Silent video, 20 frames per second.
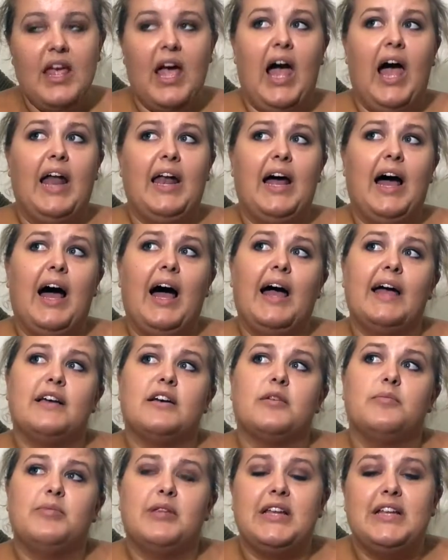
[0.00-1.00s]
and I
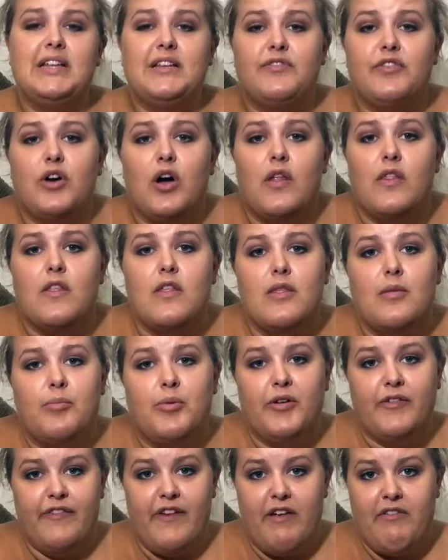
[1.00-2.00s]
completely forgot that the
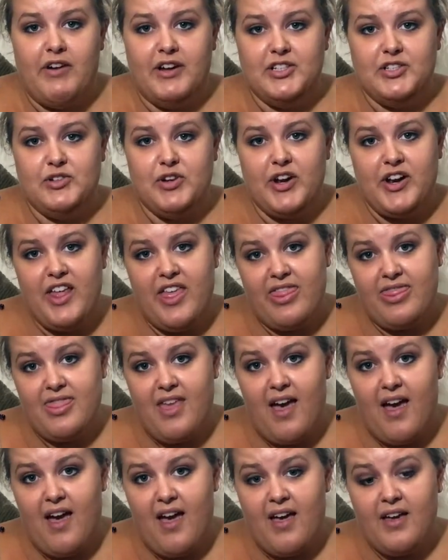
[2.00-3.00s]
buffet restaurant in
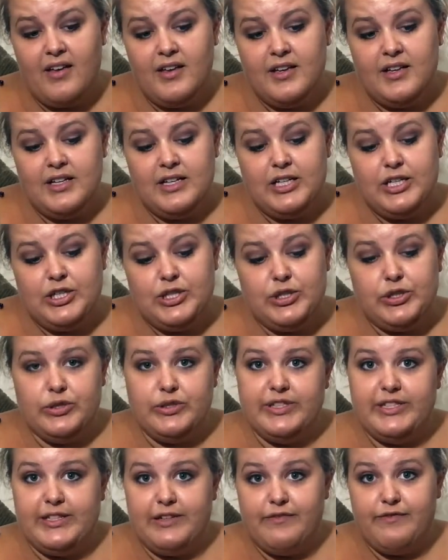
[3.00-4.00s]
there
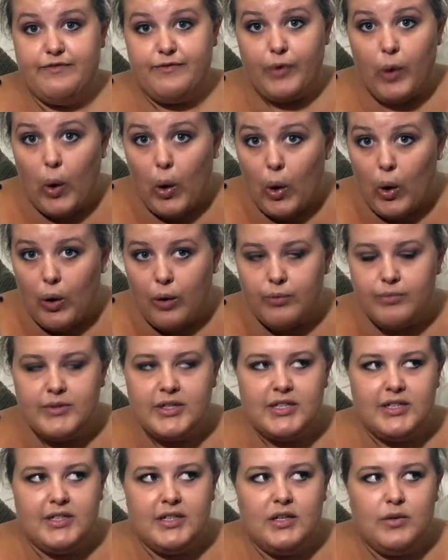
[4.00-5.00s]
shuts at 4.
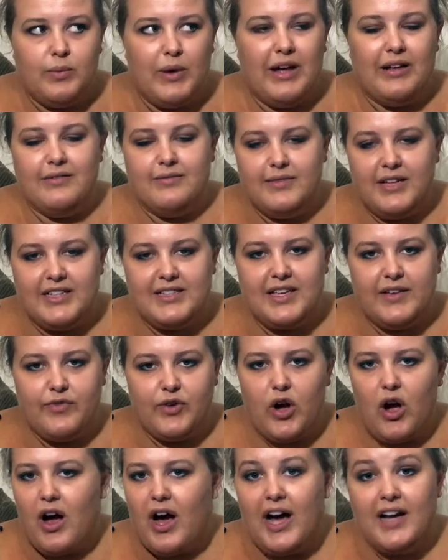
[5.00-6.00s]
Well, I say
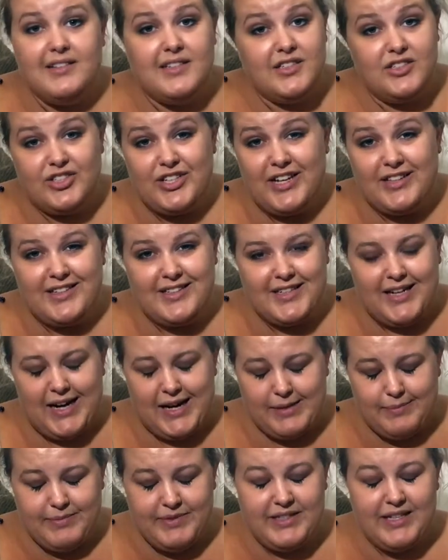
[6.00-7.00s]
forgot, I didn't check the
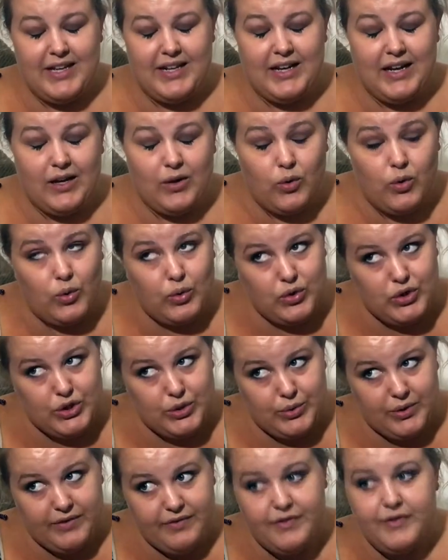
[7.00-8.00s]
times, and I ought
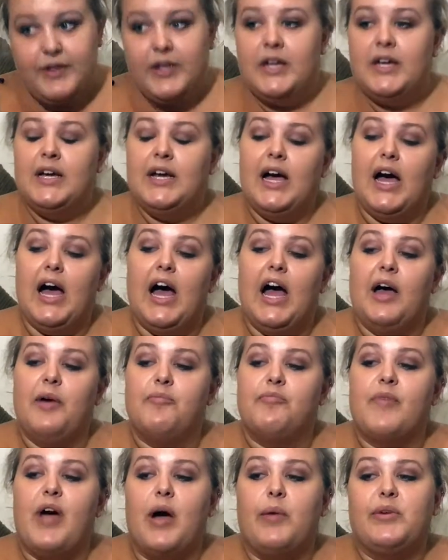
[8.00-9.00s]
to have.
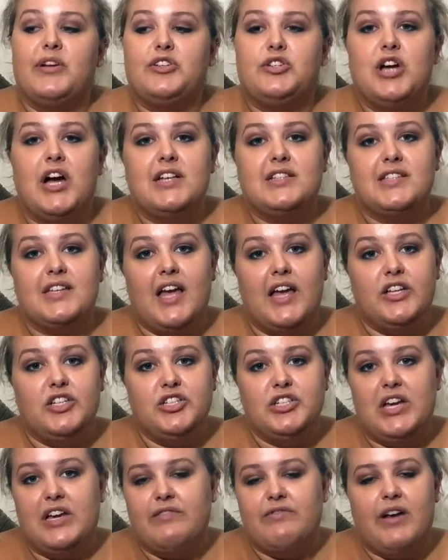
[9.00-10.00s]
And we tried to get in
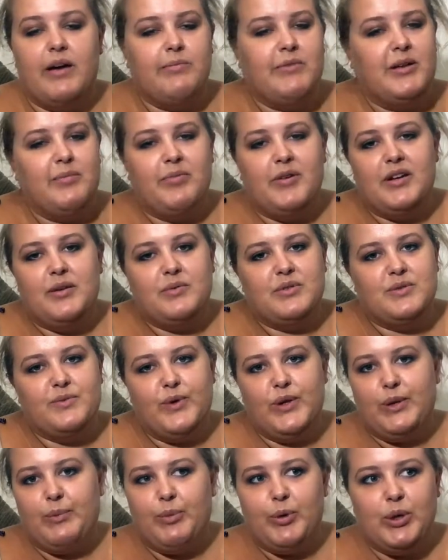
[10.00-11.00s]
Chez Remy, but it was
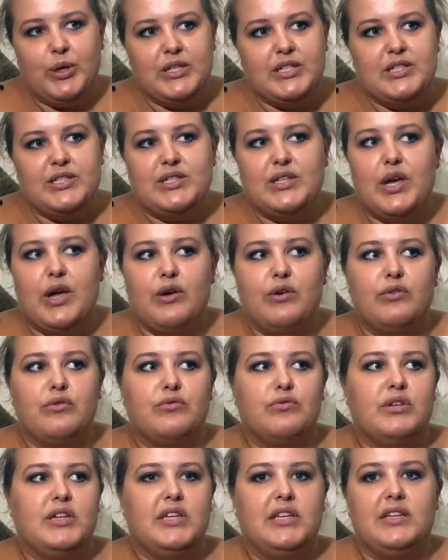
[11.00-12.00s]
fully booked, so
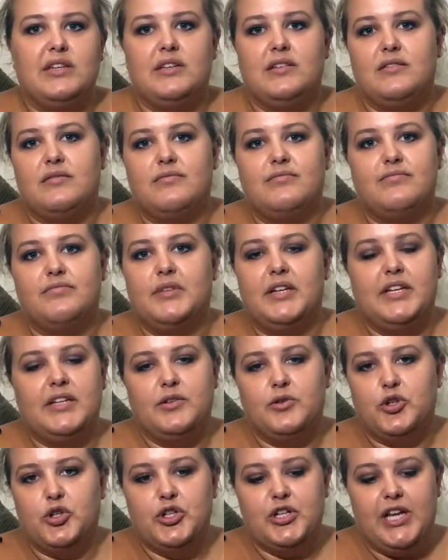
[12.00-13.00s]
we
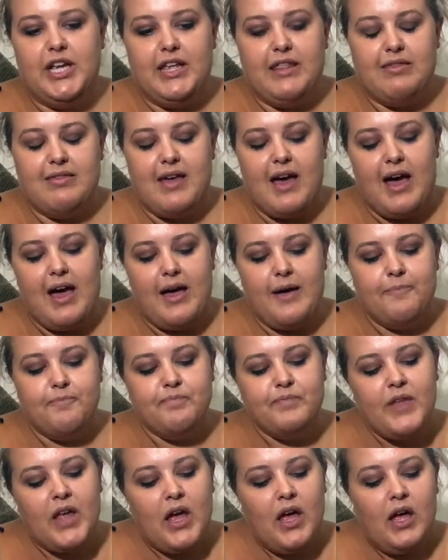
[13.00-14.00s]
couldn't eat there.
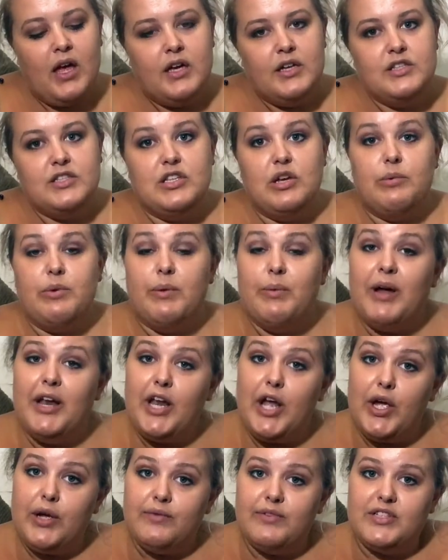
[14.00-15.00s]
So we
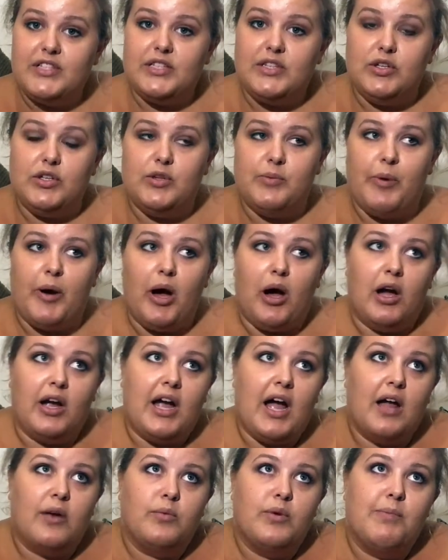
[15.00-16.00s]
went over to the other
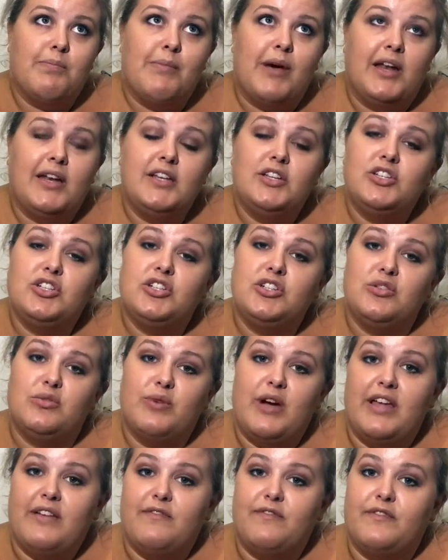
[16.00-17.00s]
park we managed to
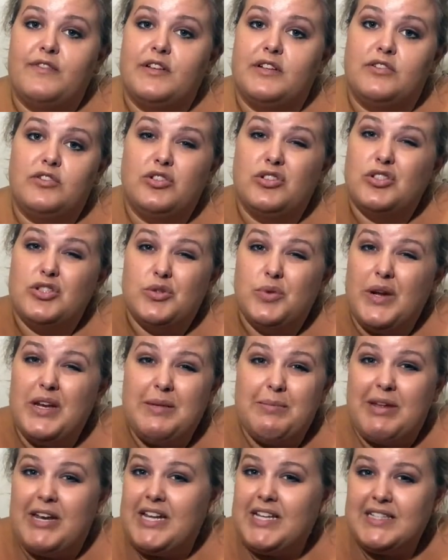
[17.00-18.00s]
wait for just 20
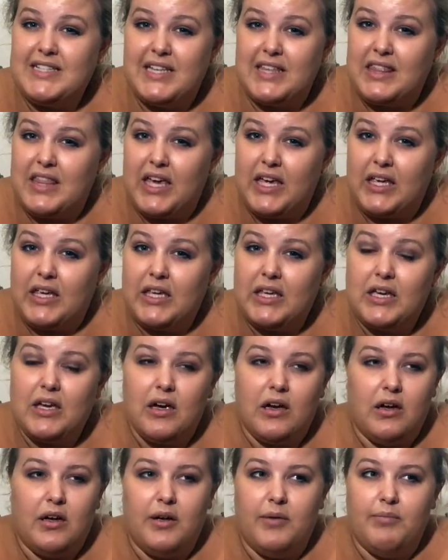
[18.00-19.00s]
minutes, I think,
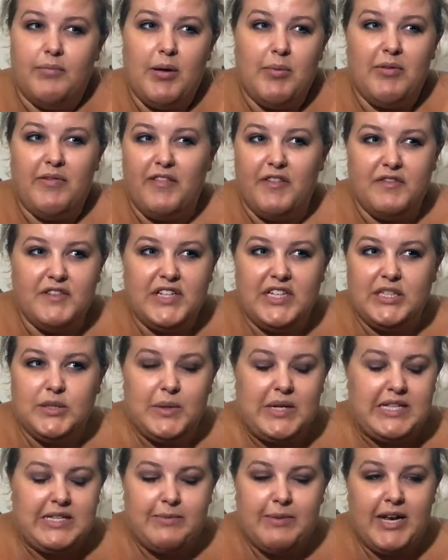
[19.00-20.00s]
maybe
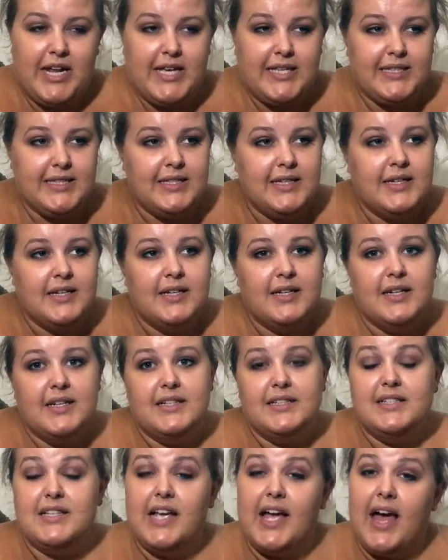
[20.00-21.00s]
15-20 minutes,
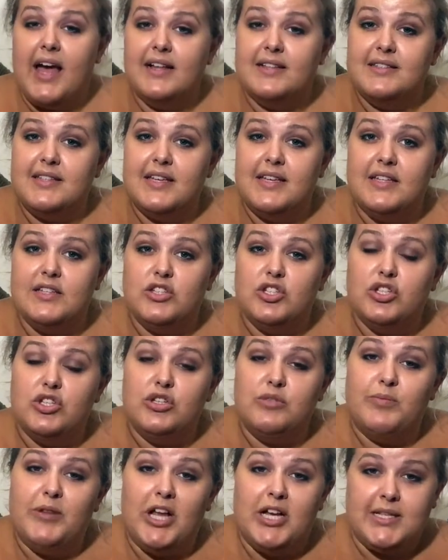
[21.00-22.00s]
to get
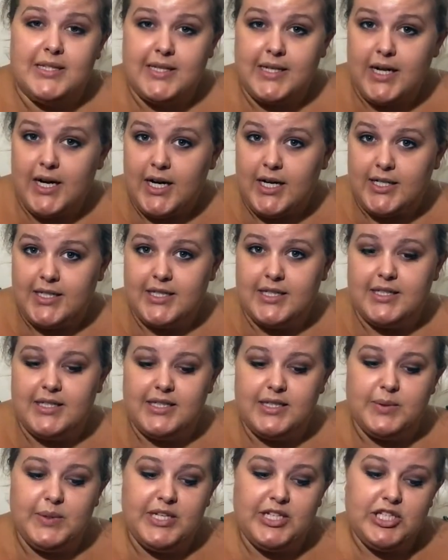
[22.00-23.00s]
into Plaza
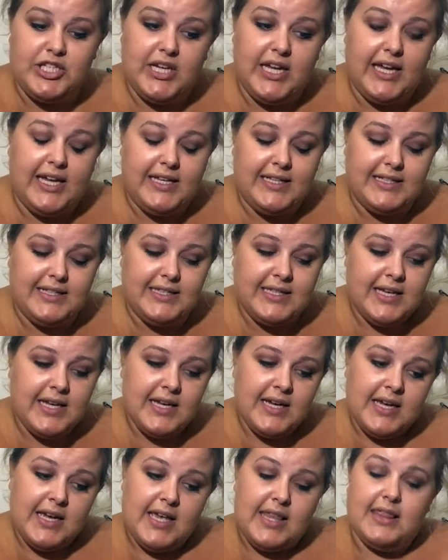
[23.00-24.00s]
Gardens, which is
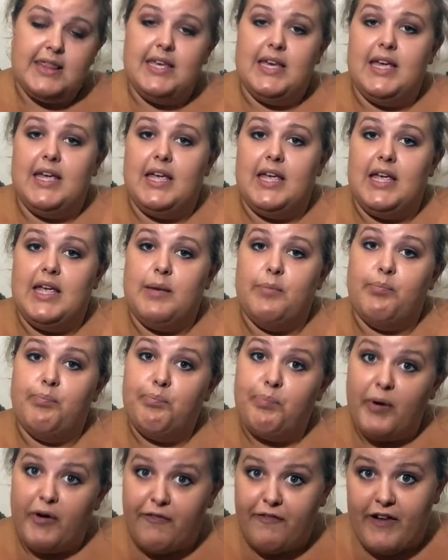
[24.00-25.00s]
the
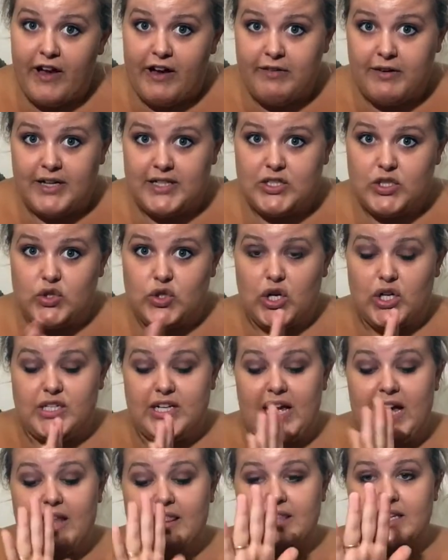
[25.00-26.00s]
buffet
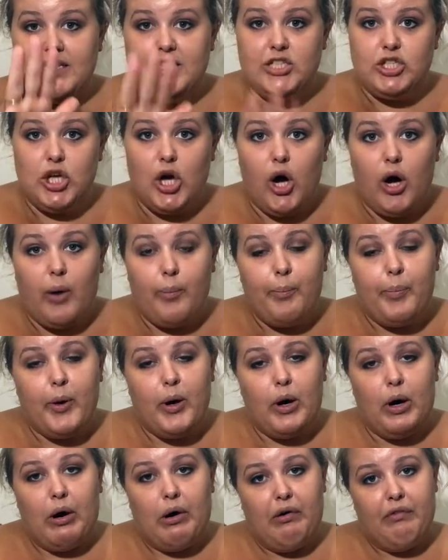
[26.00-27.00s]
restaurant at the top
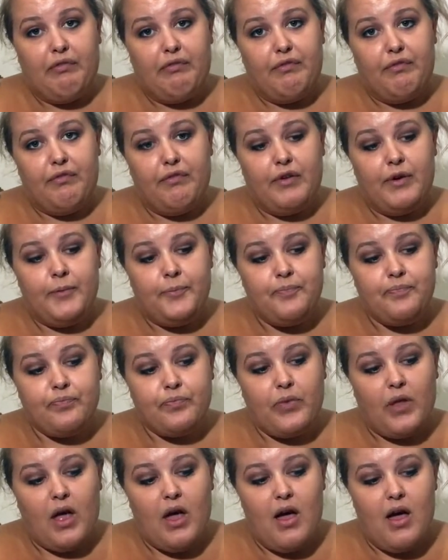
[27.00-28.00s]
of
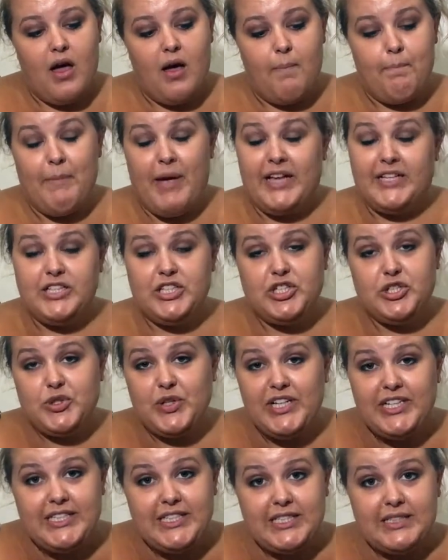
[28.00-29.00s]
Main
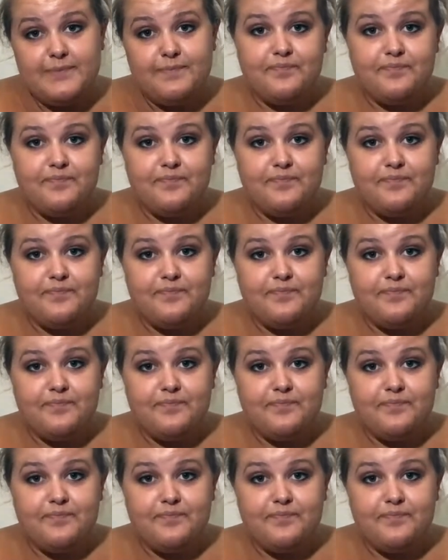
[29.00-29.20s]
Street